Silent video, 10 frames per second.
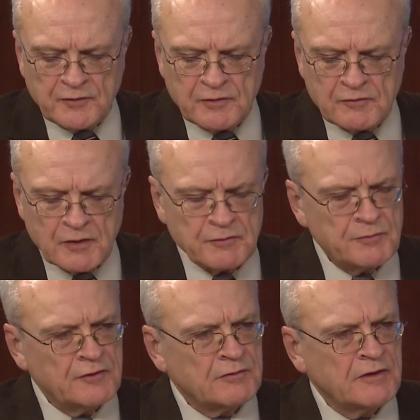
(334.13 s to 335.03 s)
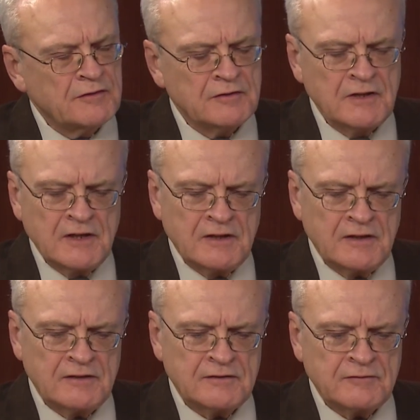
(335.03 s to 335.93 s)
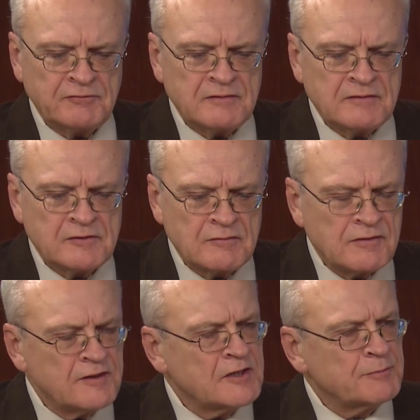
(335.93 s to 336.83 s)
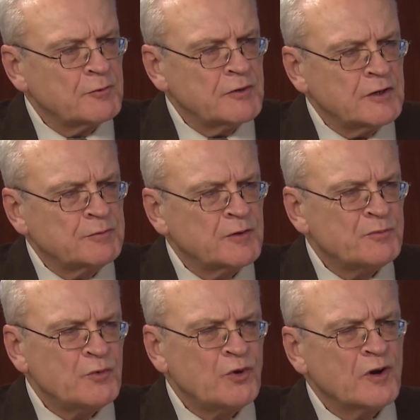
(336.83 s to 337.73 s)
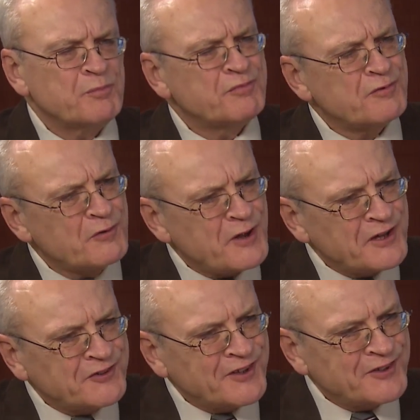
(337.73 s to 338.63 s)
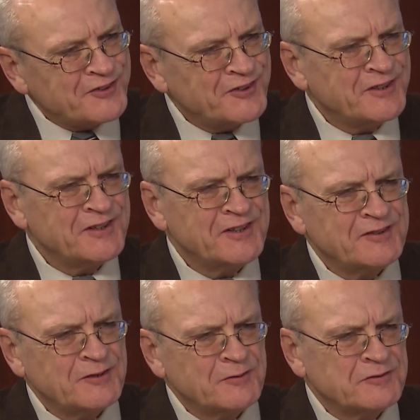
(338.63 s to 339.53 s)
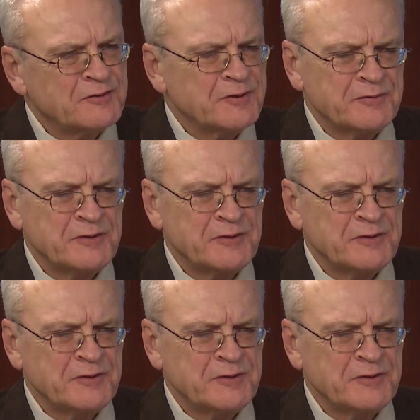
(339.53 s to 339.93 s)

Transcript: from the Trump administration is to think up a way to put more process into sort of